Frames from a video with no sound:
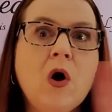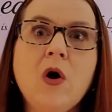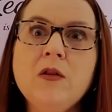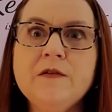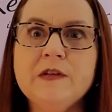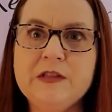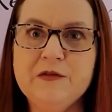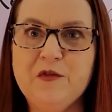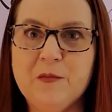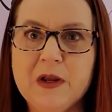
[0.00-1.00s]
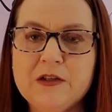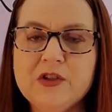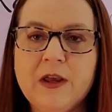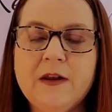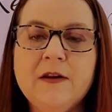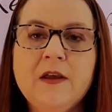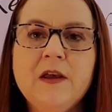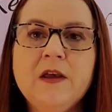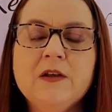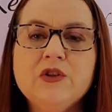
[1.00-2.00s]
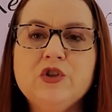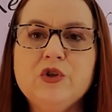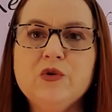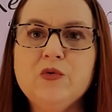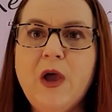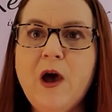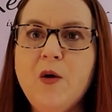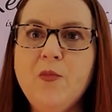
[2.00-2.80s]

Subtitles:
all of this information to help